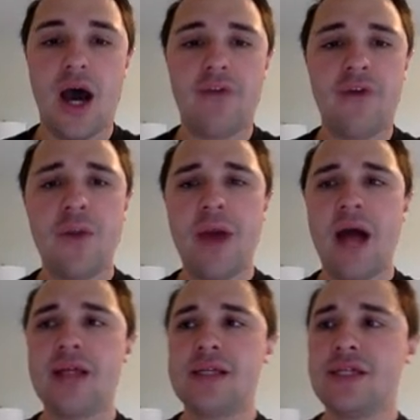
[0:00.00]
Foreign
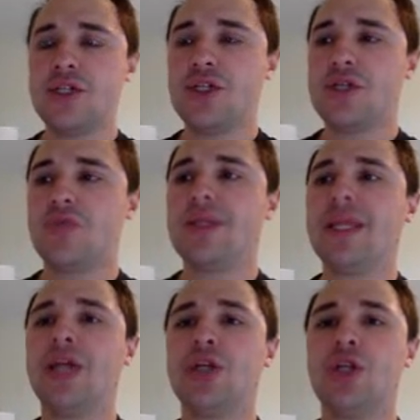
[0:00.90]
policy is just the
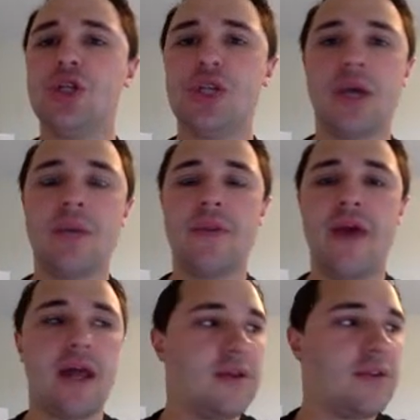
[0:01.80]
relationship
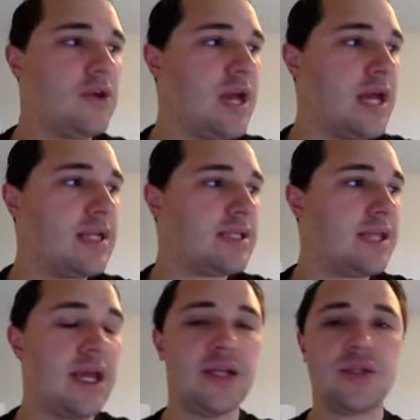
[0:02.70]
that the United
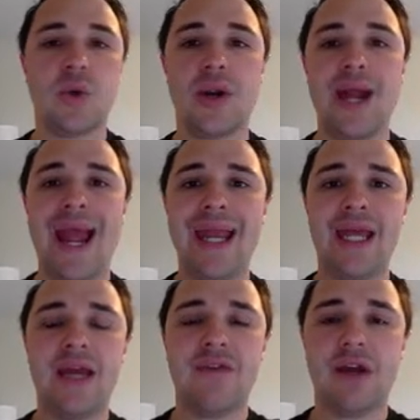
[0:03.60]
States or any
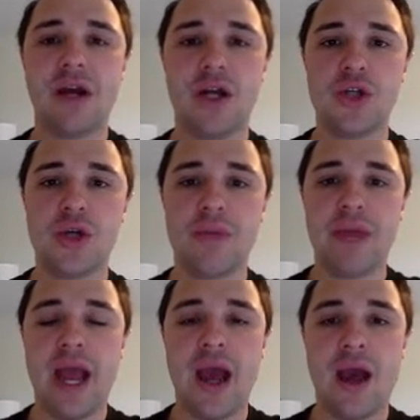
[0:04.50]
given country may
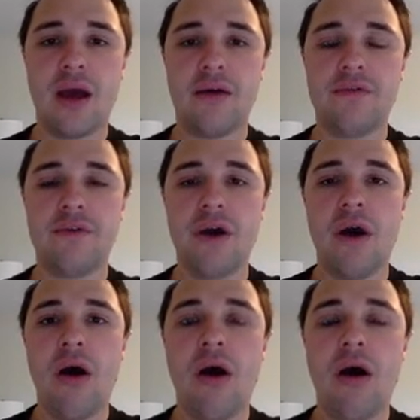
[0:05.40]
have
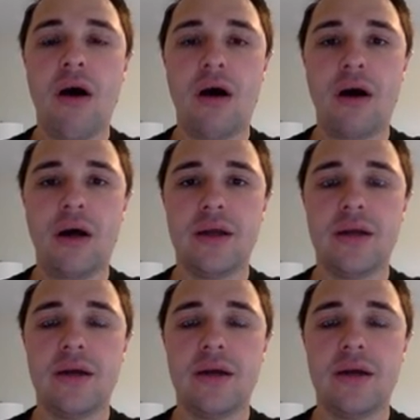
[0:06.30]
on